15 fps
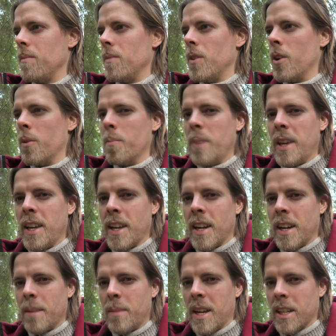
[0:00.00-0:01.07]
you know, being
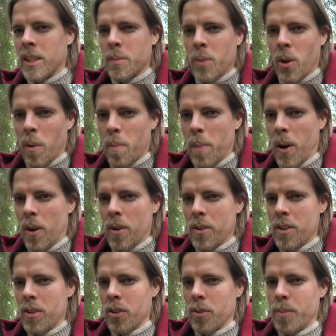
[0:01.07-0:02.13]
a small
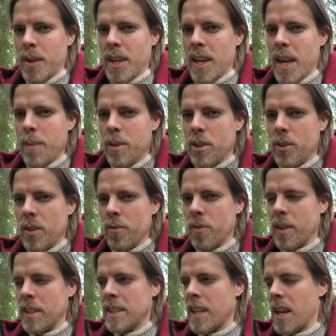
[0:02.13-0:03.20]
pawn, not being able to
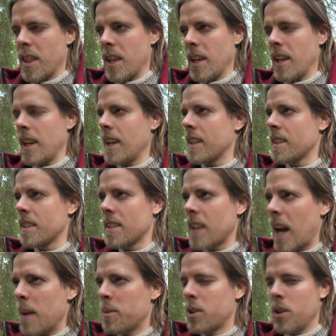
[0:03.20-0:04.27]
influence anything, it's
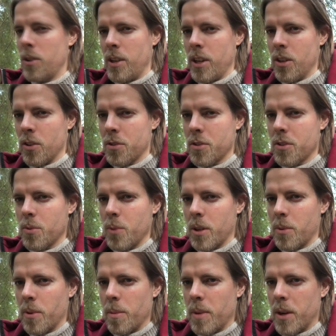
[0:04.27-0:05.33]
absolutely not
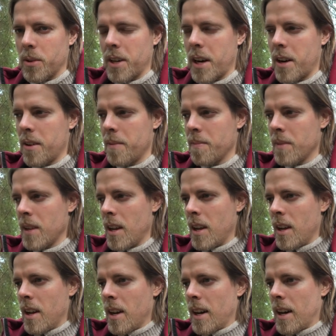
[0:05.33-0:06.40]
what we're about here.
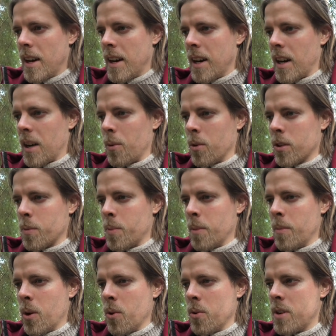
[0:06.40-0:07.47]
I want to
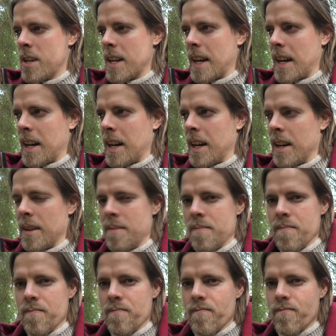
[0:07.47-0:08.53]
promote
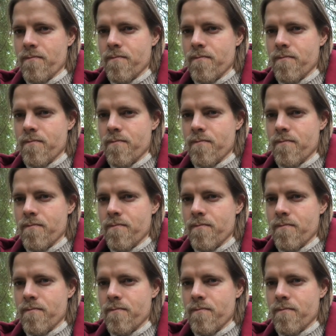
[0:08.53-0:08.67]
an